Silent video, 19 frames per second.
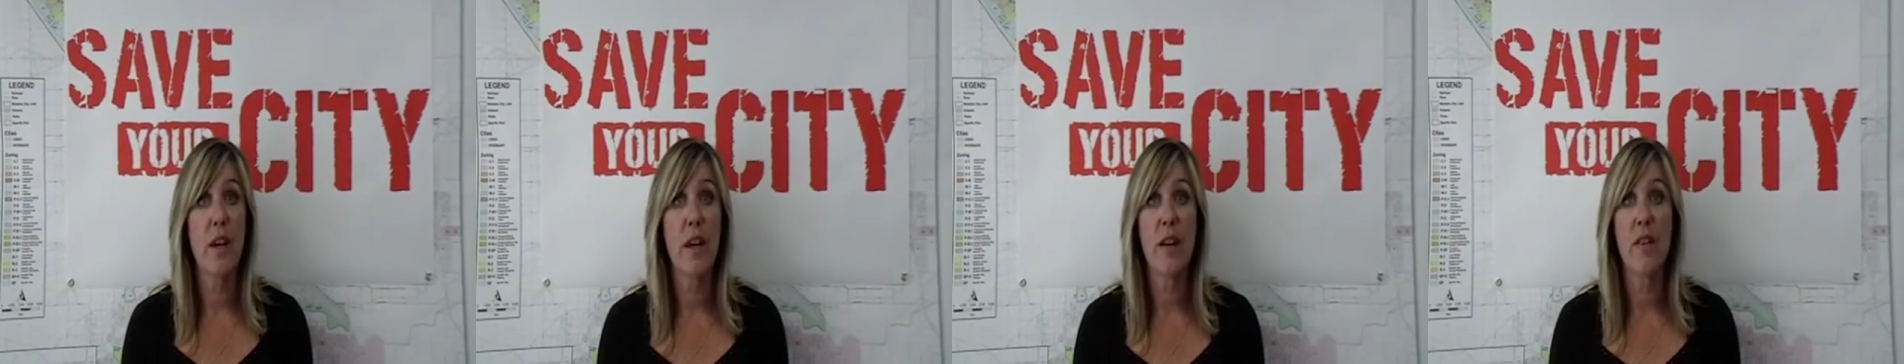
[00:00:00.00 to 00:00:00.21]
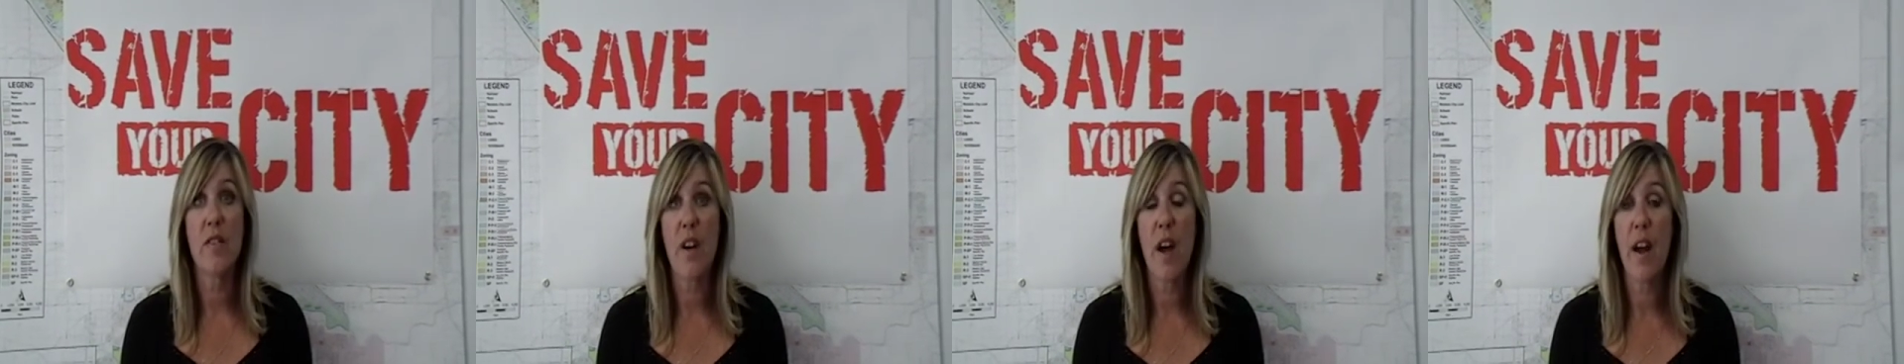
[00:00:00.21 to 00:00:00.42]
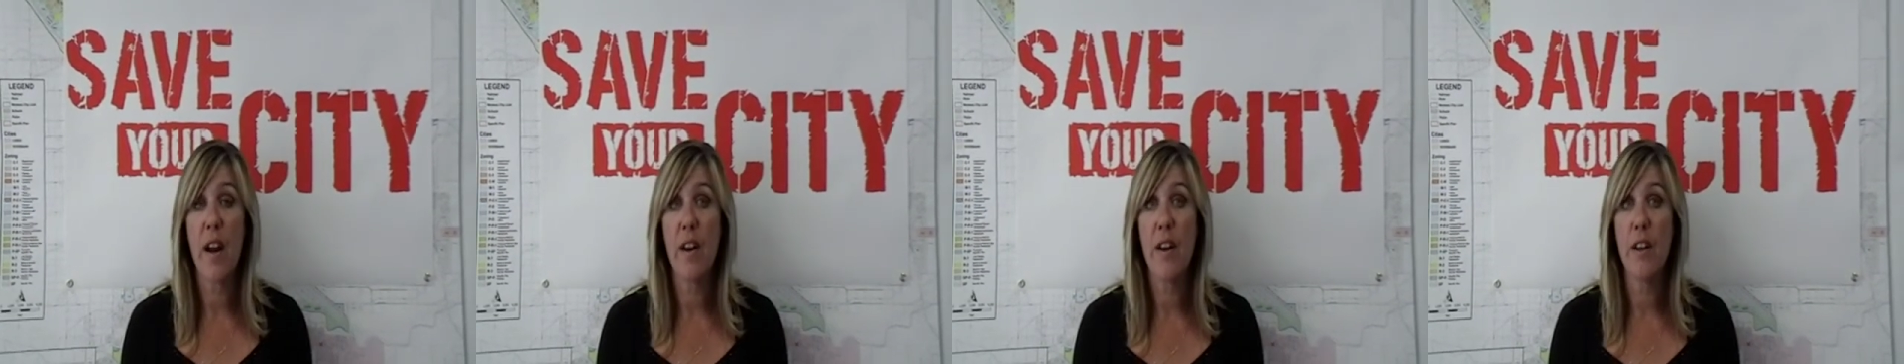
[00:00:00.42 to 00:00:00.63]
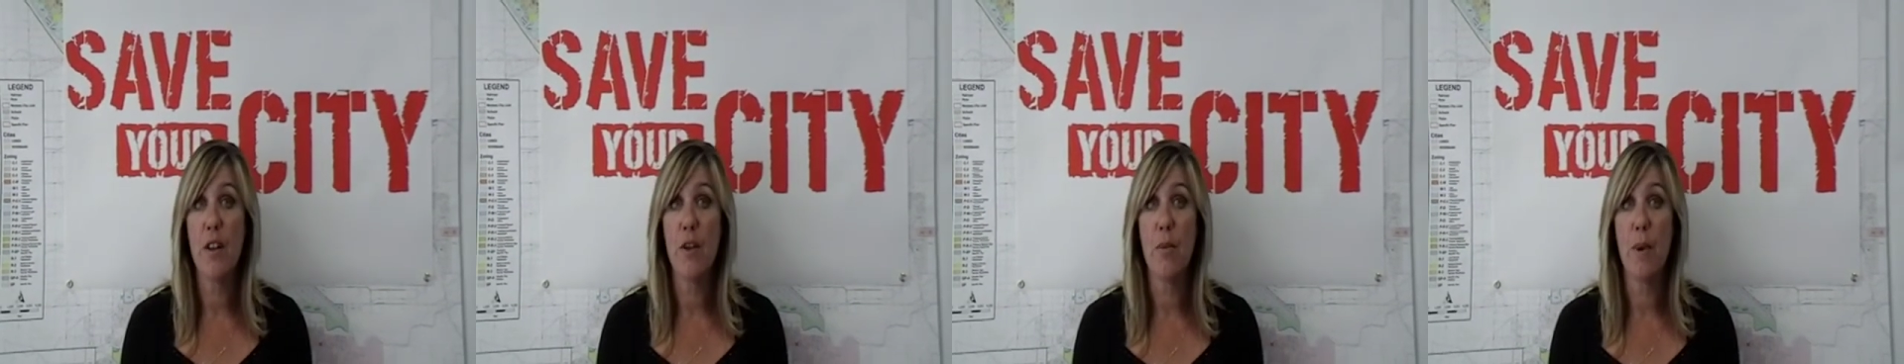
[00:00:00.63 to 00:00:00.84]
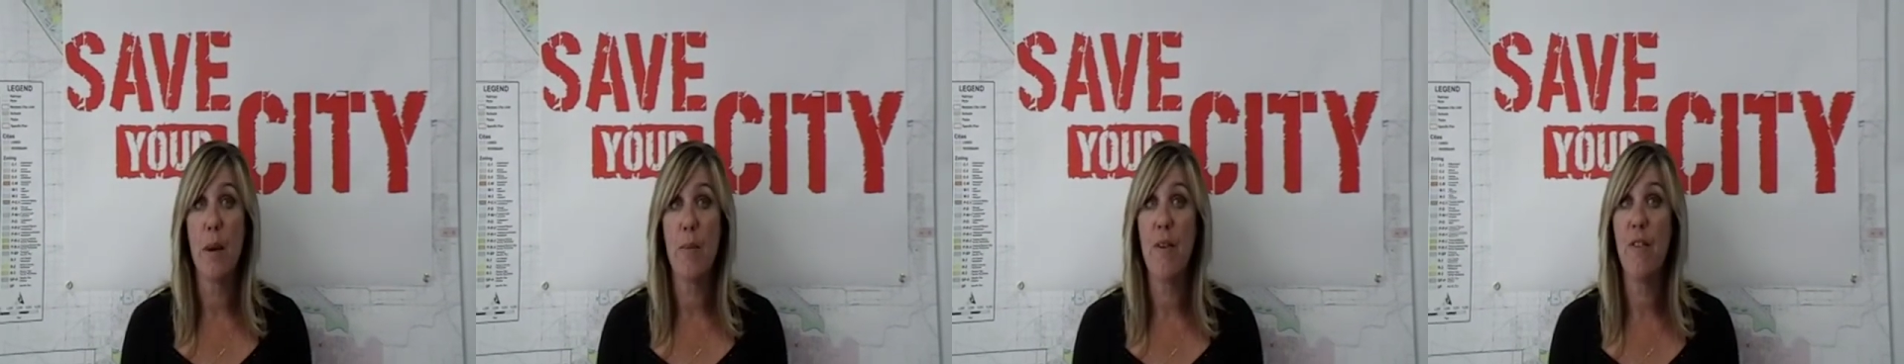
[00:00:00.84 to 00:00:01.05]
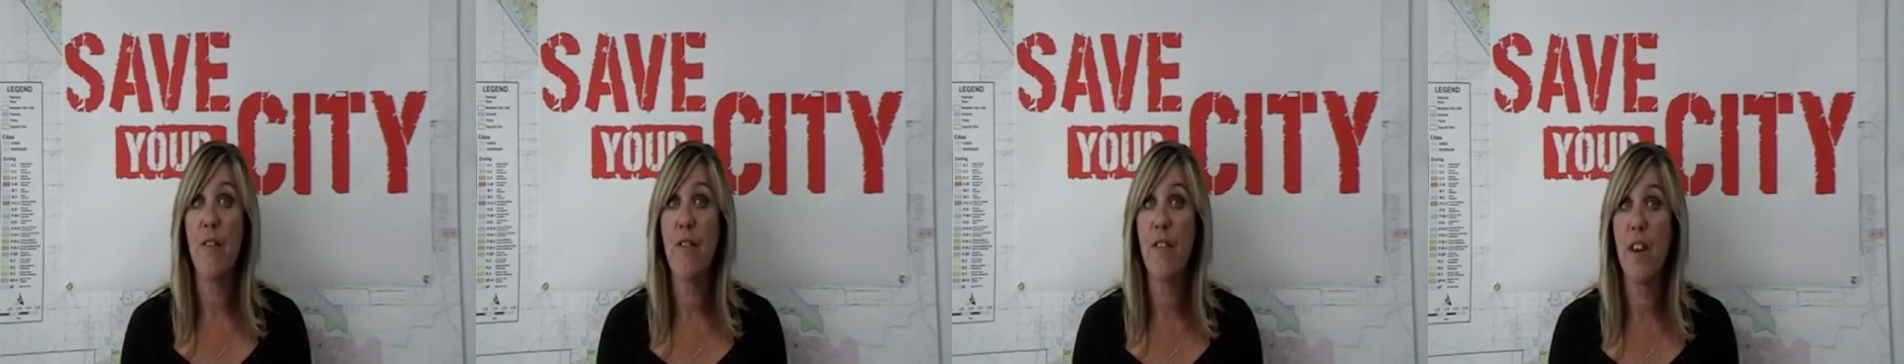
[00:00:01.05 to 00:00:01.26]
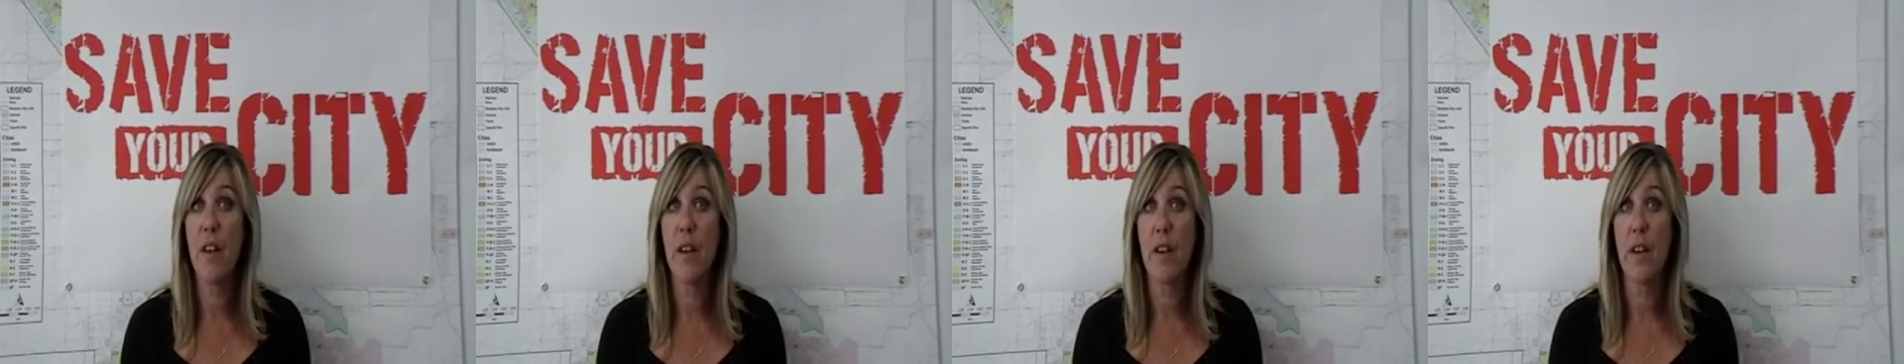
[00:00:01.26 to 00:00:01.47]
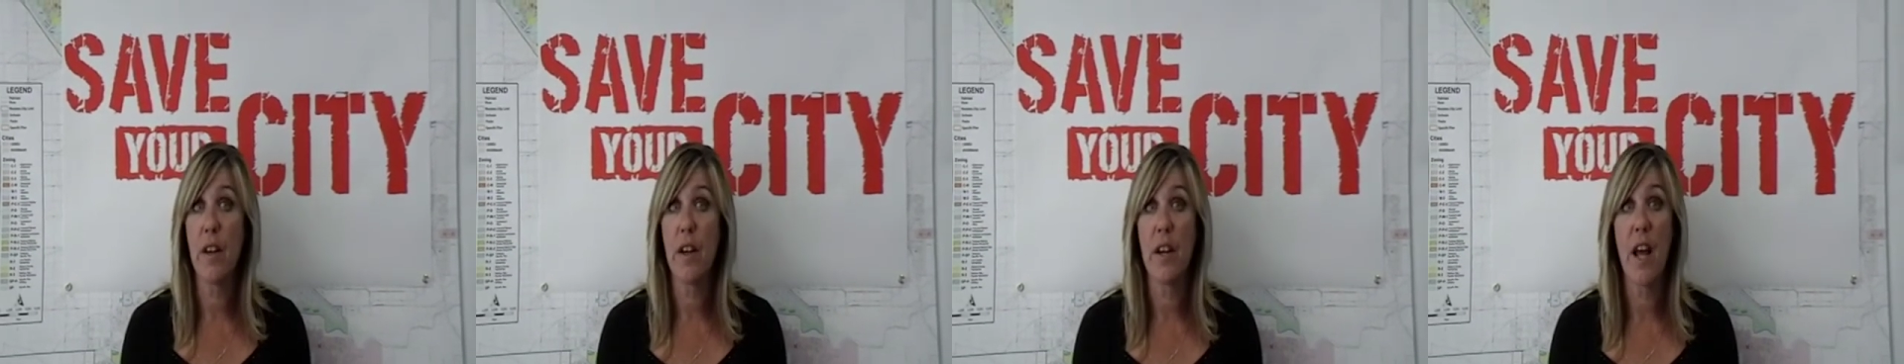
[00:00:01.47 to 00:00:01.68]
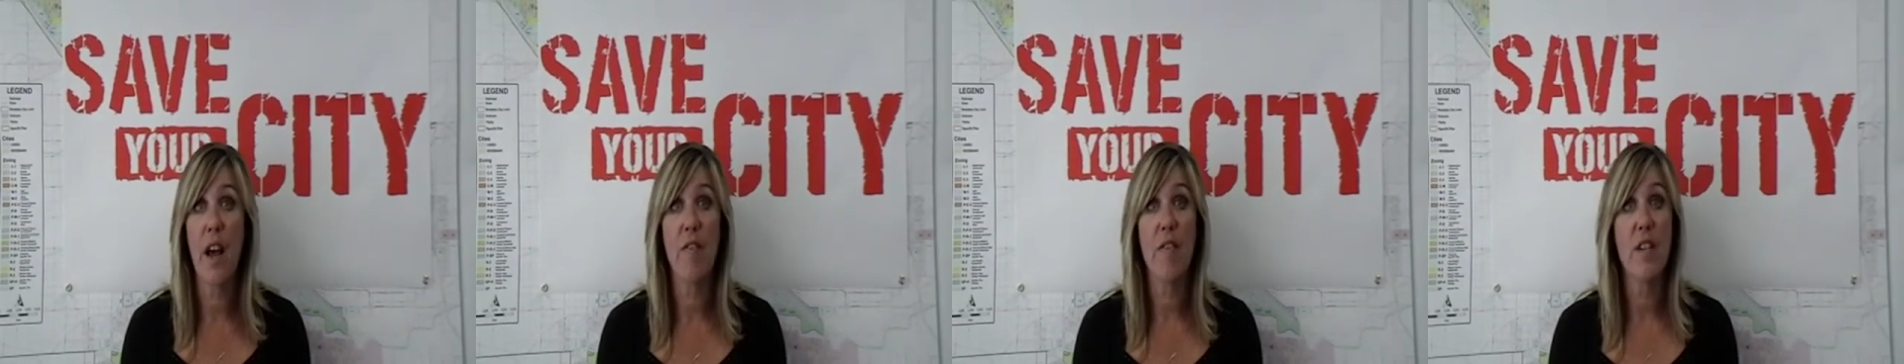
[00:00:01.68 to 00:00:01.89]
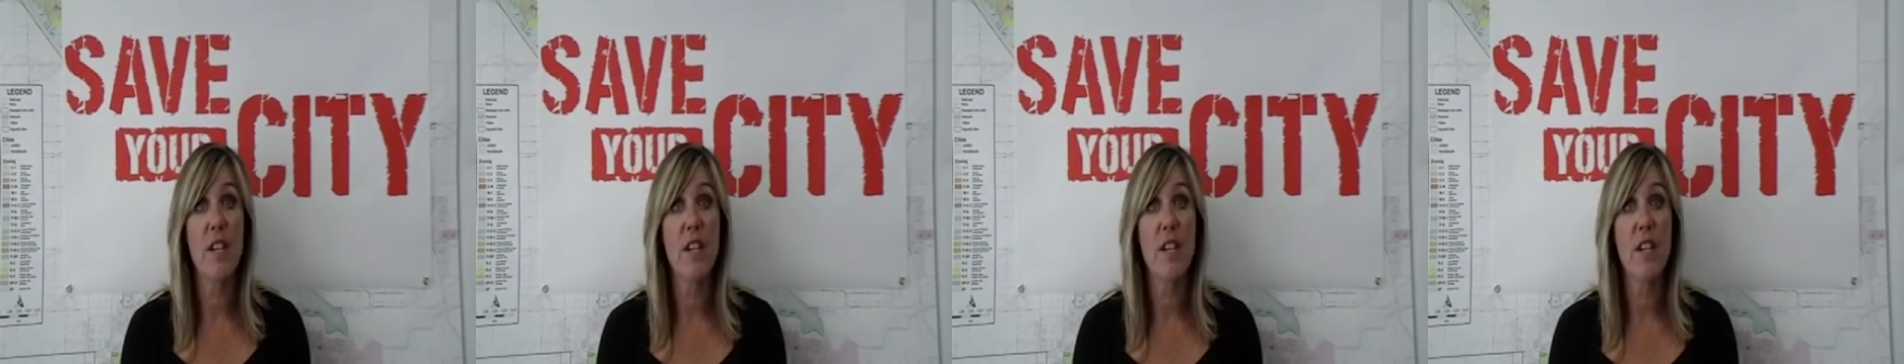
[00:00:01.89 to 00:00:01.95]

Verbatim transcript: anxiety you may be feeling and having